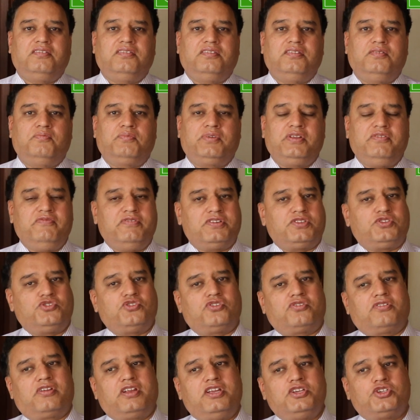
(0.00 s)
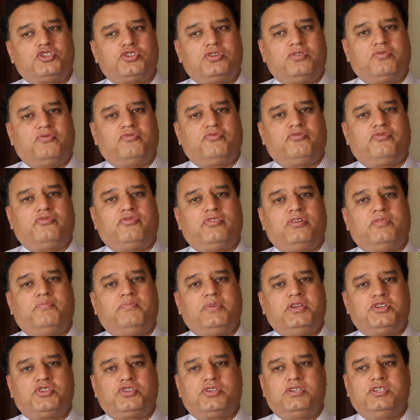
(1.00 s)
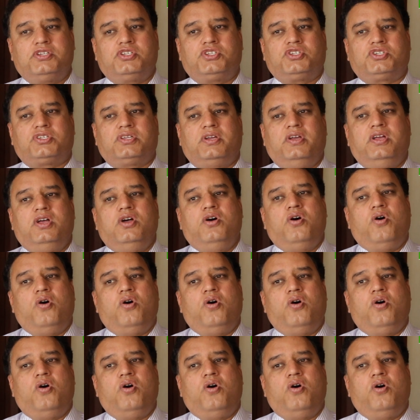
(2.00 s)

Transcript: the previous generation of patients,